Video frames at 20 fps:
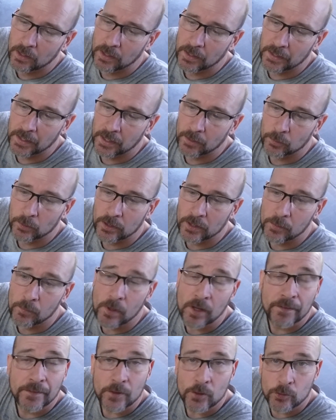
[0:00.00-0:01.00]
And I really
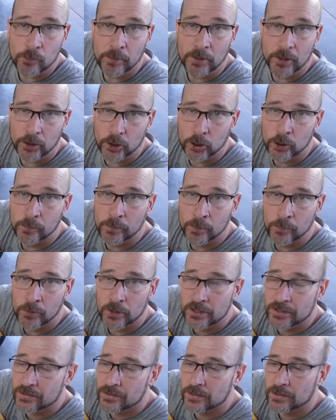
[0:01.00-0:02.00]
want those billet aluminum
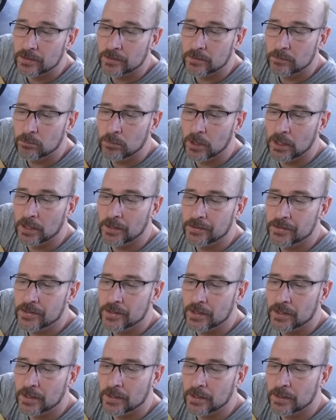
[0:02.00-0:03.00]
ones, but
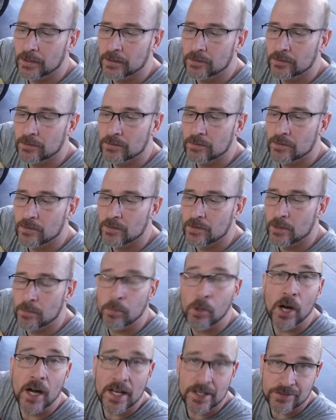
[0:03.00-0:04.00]
uh, the
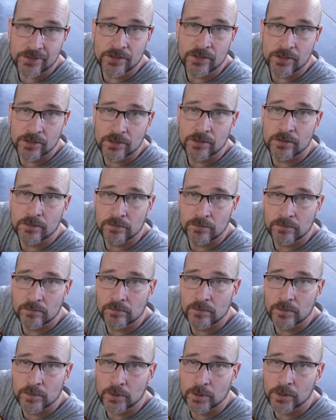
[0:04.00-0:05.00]
price is
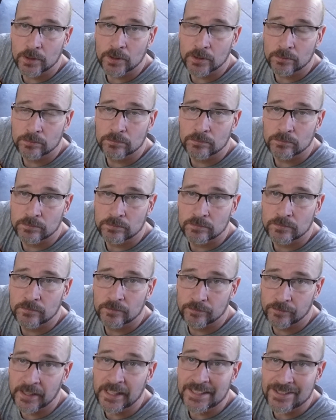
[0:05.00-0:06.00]
uh,
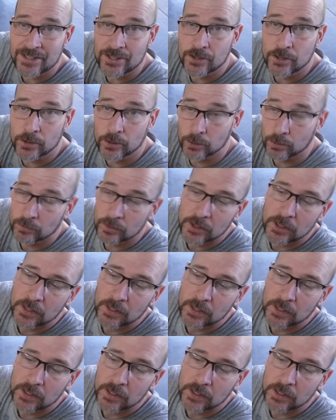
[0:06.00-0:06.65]
fancy too.